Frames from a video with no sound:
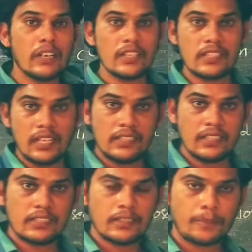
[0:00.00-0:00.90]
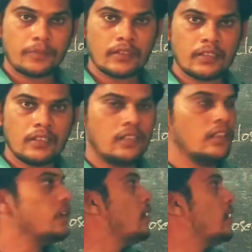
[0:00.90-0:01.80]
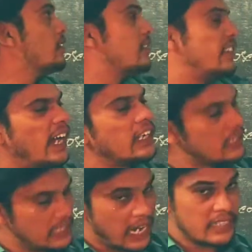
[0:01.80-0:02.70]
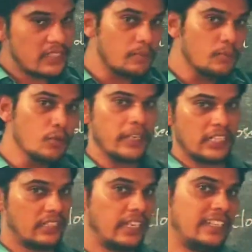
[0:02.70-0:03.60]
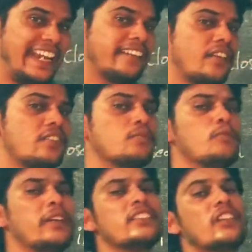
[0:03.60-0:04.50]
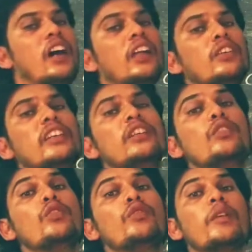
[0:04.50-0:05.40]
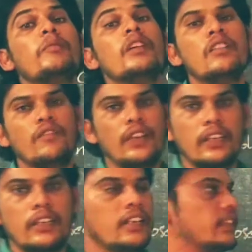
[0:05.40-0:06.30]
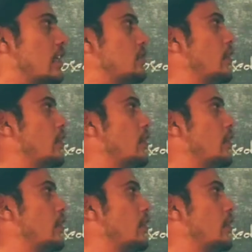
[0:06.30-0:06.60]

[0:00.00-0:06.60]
of the charges, that charge movement, that electrons movement is not in uniform way. That's